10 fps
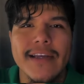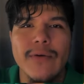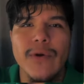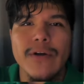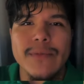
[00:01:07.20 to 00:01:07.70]

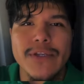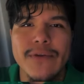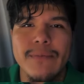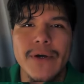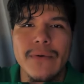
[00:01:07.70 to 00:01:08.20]
Welcome to
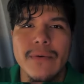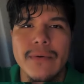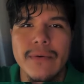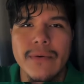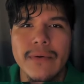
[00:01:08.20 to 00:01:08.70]
the boat.
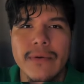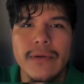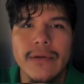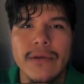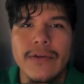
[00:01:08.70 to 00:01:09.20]

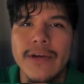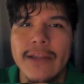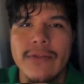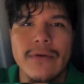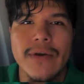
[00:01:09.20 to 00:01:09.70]
You're
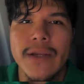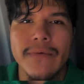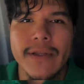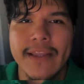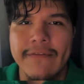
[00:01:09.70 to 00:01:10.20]
not the only
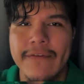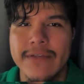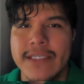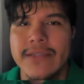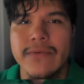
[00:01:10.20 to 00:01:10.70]
one that
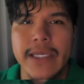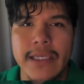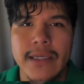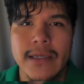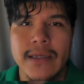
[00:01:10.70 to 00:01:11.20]
feels this way.